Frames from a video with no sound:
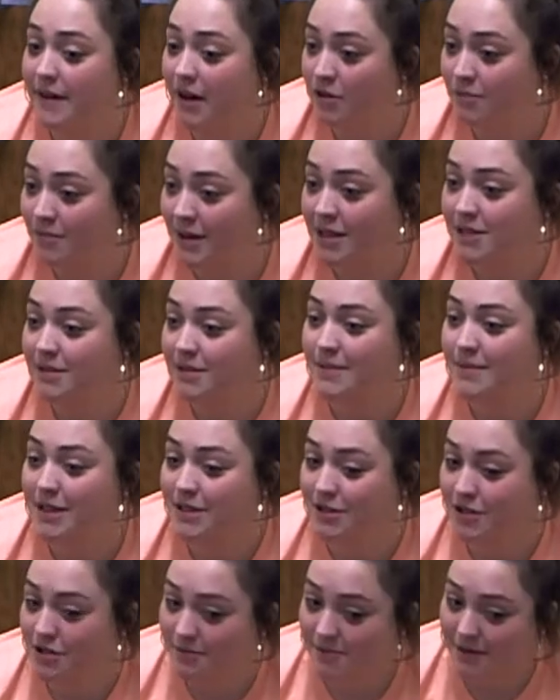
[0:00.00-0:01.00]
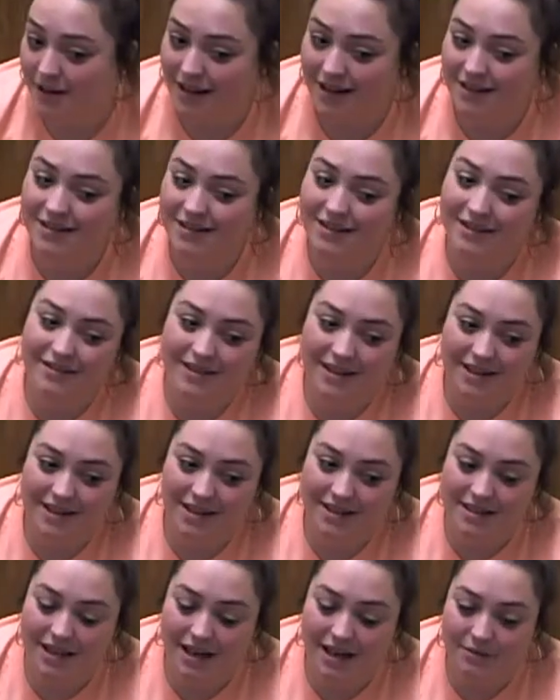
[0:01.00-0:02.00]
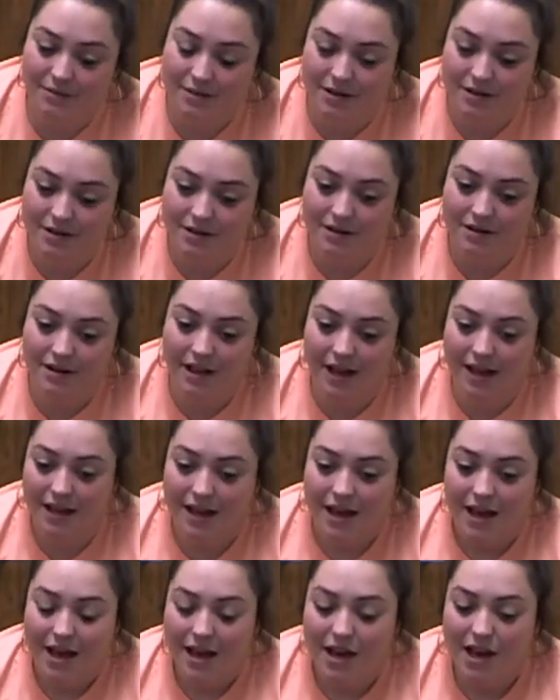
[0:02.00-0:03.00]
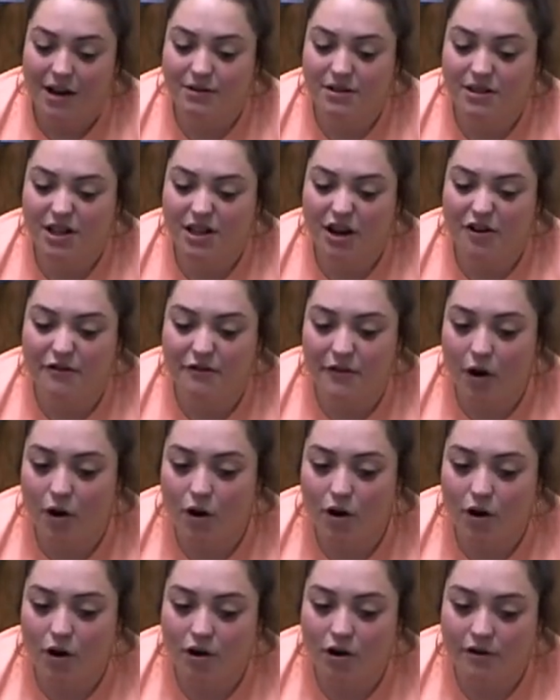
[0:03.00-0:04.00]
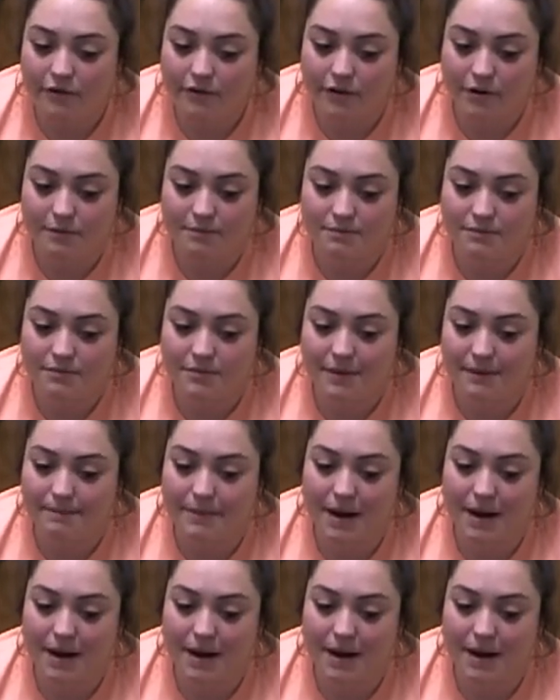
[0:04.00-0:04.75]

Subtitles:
I failed my semester because of it, because I wouldn't, it was so far from